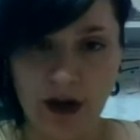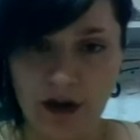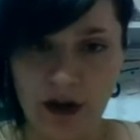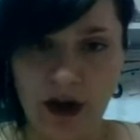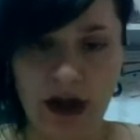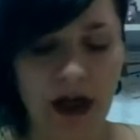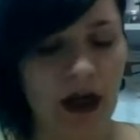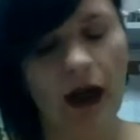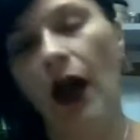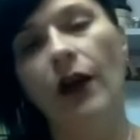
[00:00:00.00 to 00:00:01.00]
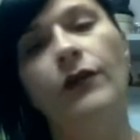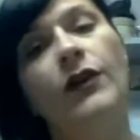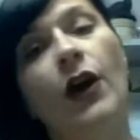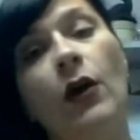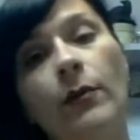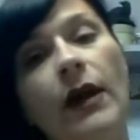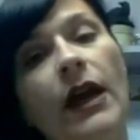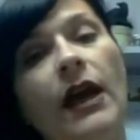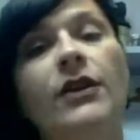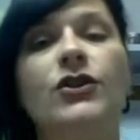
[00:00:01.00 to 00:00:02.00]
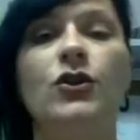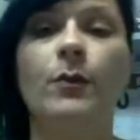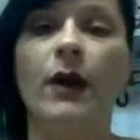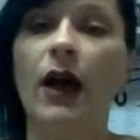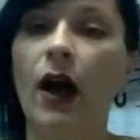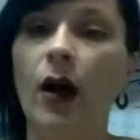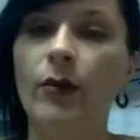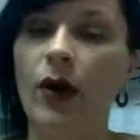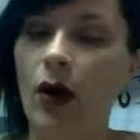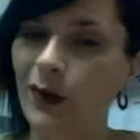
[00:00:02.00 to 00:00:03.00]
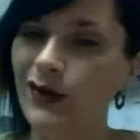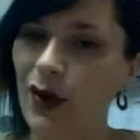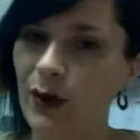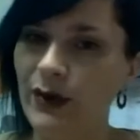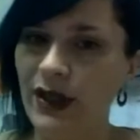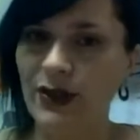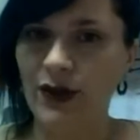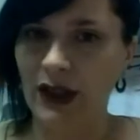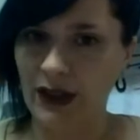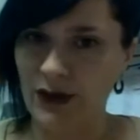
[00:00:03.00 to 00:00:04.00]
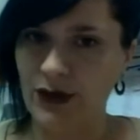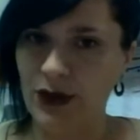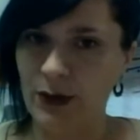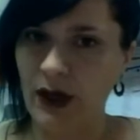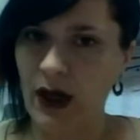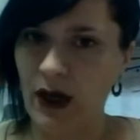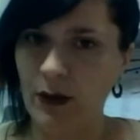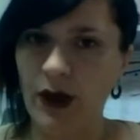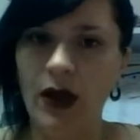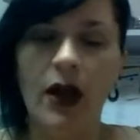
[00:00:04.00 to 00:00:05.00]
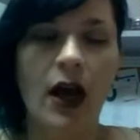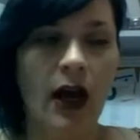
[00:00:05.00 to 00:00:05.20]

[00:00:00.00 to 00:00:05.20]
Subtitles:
Bigfoot. I have Goatman, Chupacabra. Almost always I do the lizard Chupacabra.